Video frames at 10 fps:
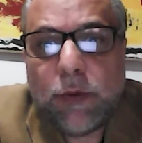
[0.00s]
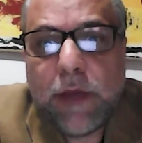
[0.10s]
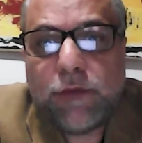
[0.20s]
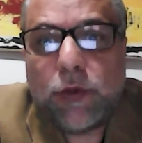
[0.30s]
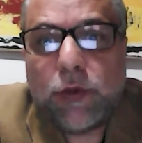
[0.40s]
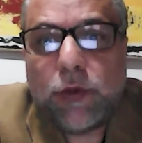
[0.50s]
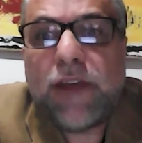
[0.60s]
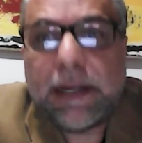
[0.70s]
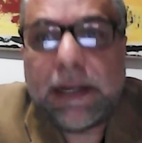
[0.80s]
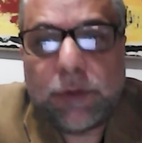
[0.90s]
we have to
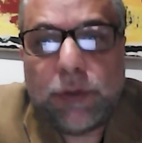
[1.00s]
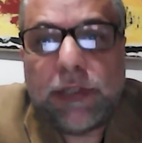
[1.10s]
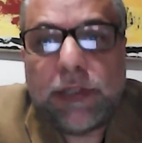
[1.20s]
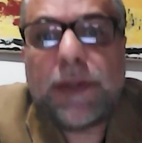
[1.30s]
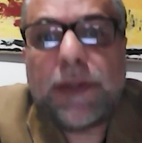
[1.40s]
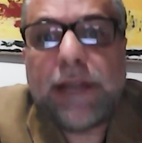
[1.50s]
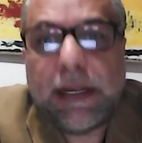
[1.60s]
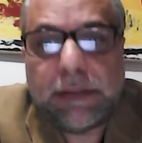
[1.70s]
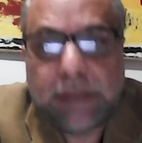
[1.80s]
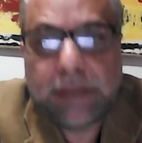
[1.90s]
reflect, to interpret
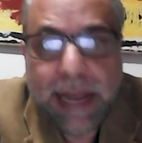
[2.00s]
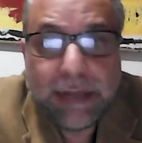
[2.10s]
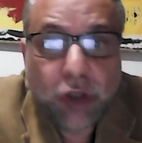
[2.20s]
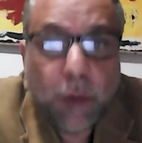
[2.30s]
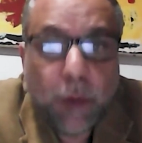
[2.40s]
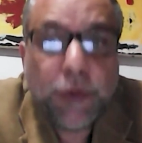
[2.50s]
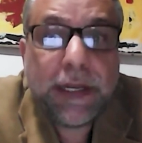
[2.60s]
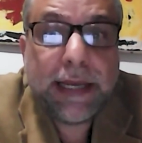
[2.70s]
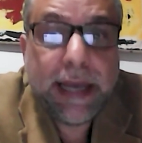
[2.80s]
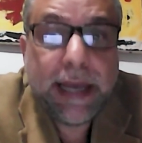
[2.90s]
and
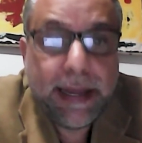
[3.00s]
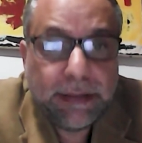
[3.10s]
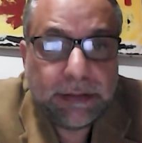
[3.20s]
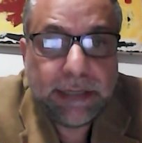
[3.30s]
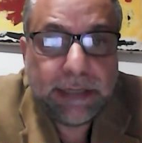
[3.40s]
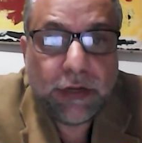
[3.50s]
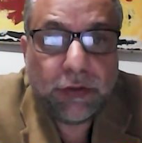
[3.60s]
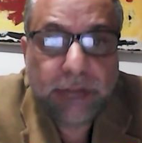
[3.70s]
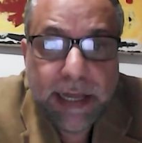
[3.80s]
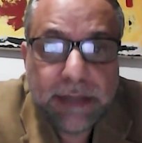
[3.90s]
communicate the
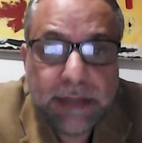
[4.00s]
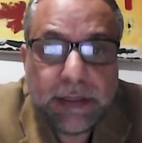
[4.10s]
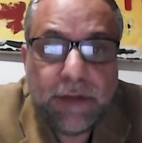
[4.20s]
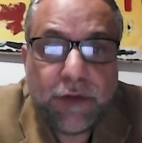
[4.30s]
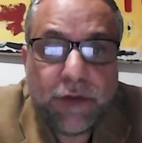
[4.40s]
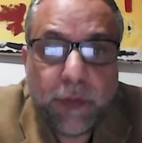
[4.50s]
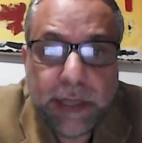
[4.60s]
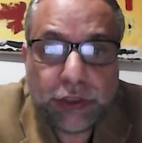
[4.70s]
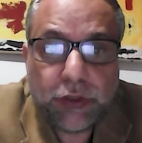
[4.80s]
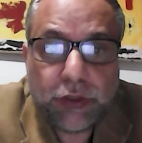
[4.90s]
contents
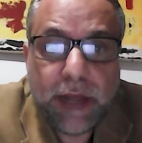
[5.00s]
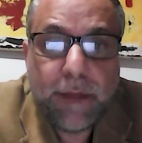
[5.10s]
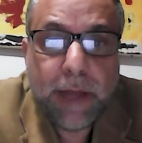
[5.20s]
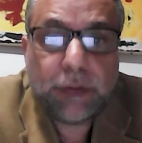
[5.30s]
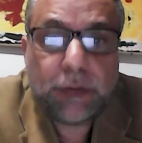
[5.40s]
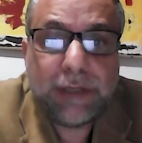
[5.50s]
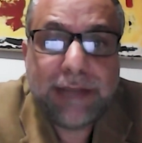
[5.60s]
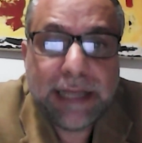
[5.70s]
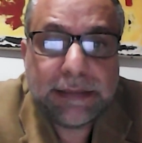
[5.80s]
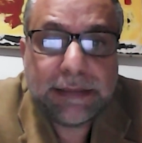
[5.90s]
information about the
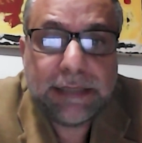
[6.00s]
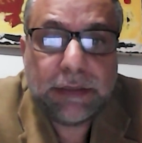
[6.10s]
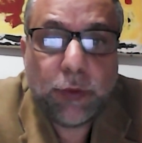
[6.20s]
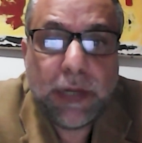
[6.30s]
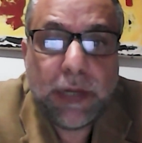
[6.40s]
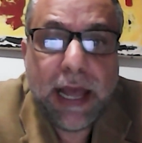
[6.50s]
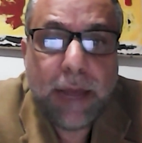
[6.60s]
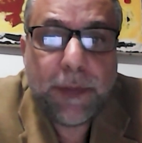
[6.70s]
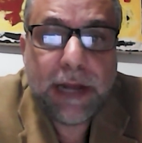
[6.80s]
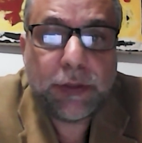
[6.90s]
task that will
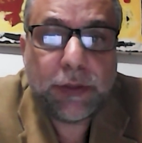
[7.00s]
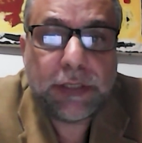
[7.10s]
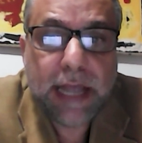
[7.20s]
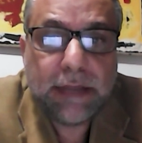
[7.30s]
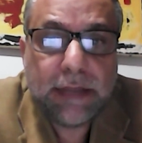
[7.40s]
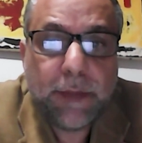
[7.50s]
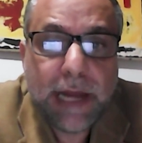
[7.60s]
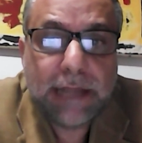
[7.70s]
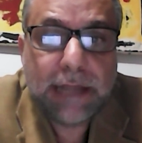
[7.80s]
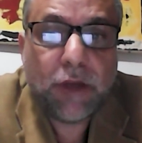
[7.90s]
happen outside the
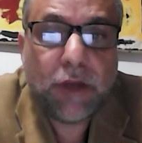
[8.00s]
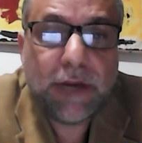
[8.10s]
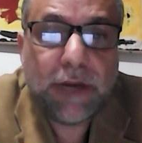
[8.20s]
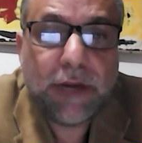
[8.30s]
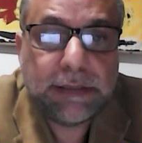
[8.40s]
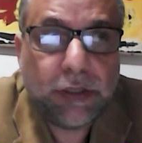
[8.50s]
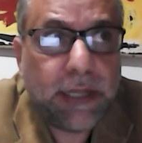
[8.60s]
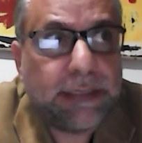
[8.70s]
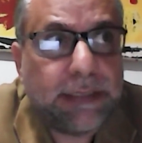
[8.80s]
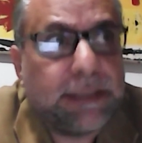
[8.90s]
balance of classical
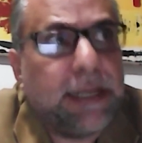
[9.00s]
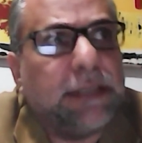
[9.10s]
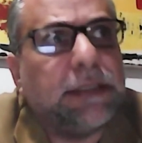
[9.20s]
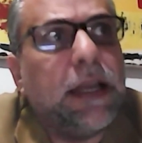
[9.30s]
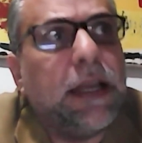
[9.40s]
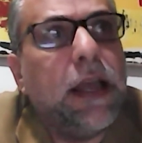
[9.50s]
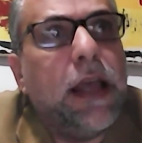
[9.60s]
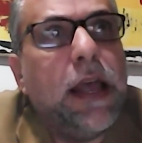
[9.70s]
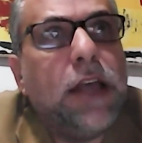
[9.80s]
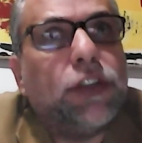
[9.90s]
exercise.
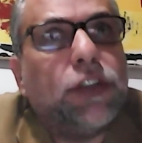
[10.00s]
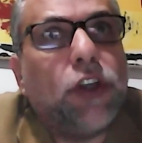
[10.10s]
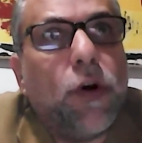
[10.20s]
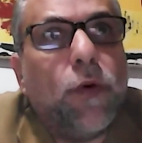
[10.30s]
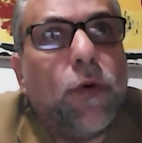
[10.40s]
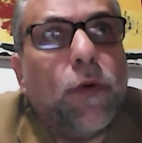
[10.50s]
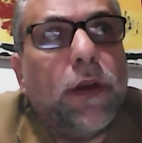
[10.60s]
So